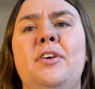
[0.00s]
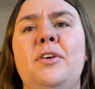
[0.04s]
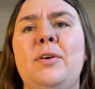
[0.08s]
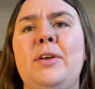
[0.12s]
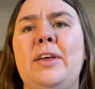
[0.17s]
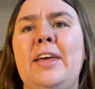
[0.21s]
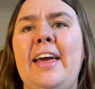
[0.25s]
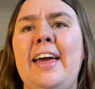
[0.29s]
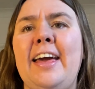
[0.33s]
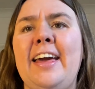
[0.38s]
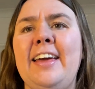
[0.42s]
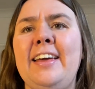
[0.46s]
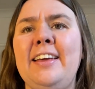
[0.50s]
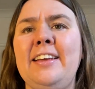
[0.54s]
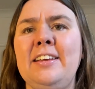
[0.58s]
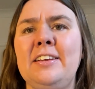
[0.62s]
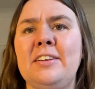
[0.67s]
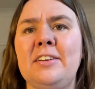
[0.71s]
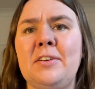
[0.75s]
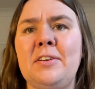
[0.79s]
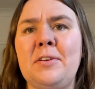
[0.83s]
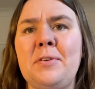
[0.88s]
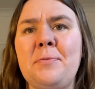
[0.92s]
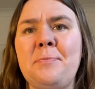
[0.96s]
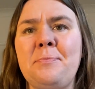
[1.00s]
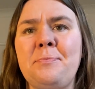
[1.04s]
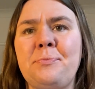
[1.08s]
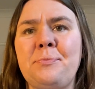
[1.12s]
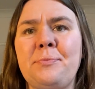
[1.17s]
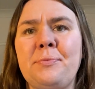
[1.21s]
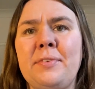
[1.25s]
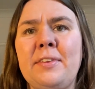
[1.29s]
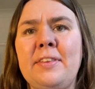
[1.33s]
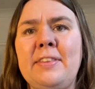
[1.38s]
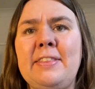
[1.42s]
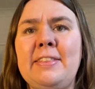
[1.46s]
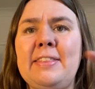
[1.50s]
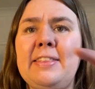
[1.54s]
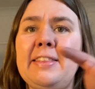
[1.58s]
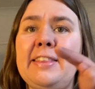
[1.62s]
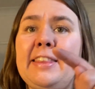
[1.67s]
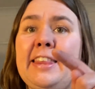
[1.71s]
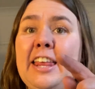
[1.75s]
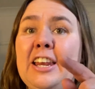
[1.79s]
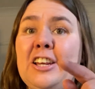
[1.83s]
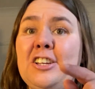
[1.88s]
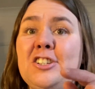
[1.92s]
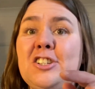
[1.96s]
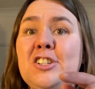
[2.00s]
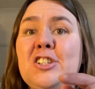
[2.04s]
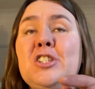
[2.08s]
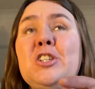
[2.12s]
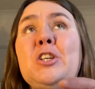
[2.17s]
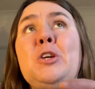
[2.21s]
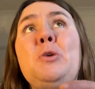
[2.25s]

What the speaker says: Okay, and then just